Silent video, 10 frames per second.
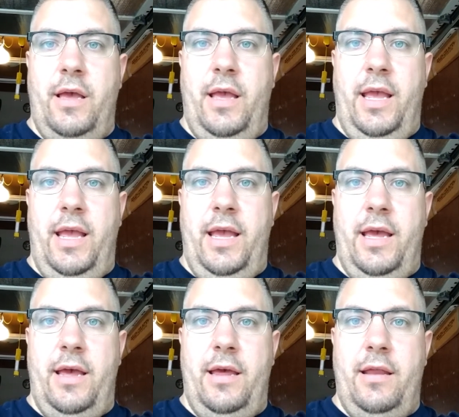
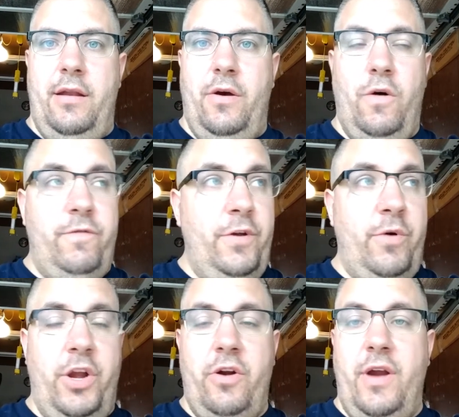and hopefully
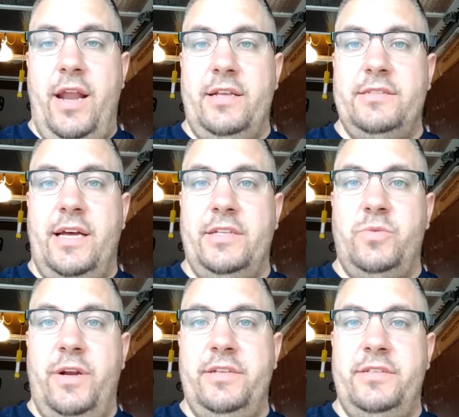where you're at is not as
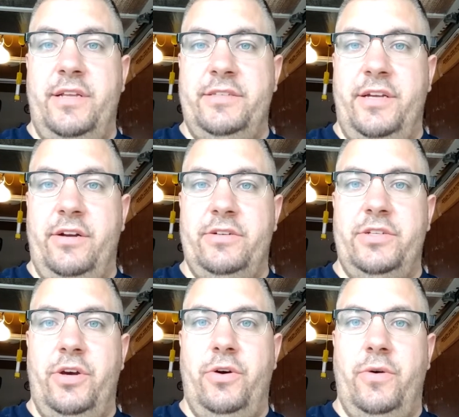wet as it is here.
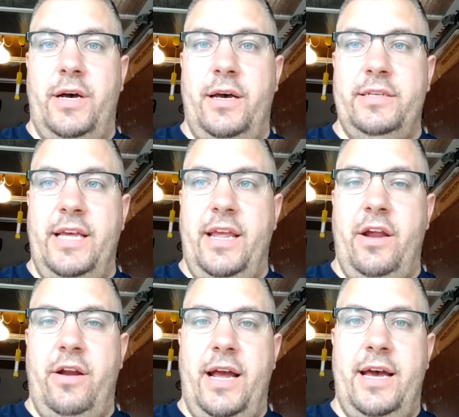So take
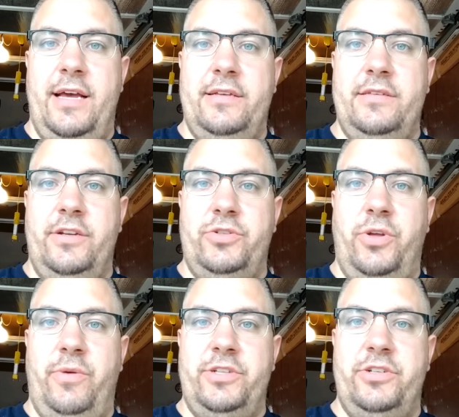care, guys, and
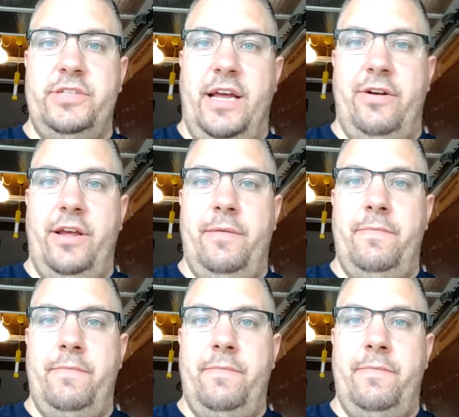enjoy the rest of your Saturday.